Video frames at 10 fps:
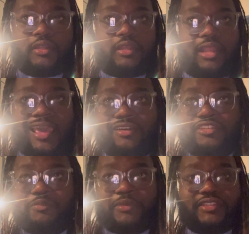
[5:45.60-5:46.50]
like a
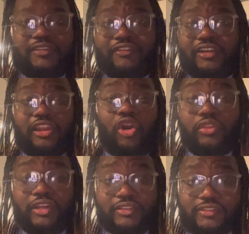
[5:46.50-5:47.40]
specific
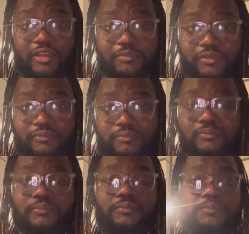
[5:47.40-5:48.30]
clothing or something,
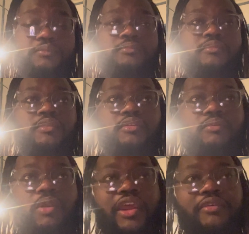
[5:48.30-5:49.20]

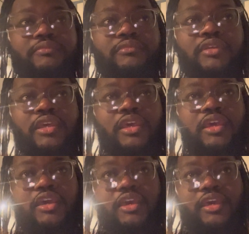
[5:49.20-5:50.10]
right?
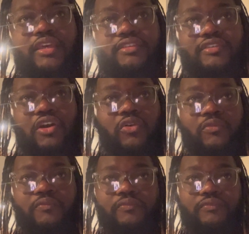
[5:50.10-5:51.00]
And
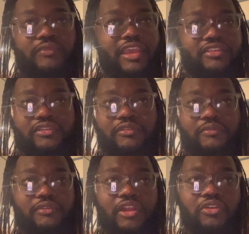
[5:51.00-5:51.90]
so there's a
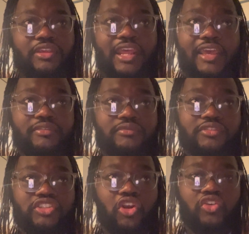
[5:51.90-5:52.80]
clothing that
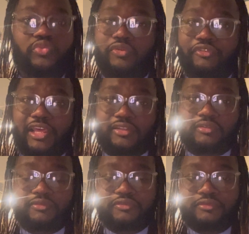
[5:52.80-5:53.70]
shows
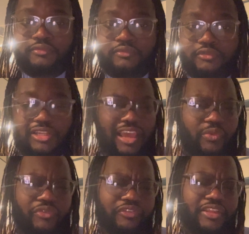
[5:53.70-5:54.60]
reflective, like a
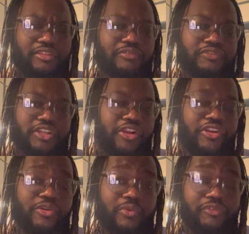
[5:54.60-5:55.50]
reflective
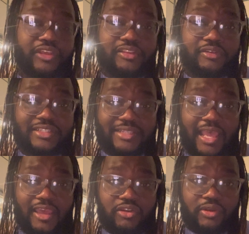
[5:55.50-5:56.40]
shirt or reflective
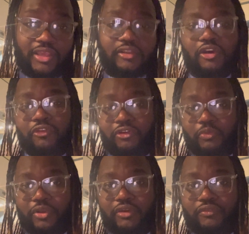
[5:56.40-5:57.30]
design on that clothing or
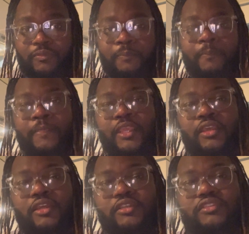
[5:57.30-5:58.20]
whatever.
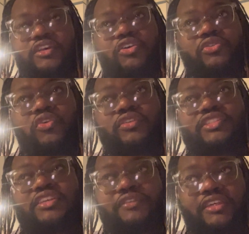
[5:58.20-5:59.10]
So you go on
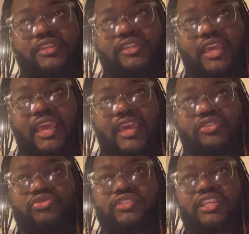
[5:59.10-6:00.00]
TV and
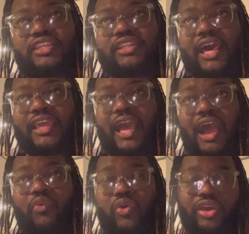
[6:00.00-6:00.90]
you see like
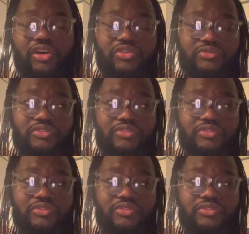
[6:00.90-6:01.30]
how well,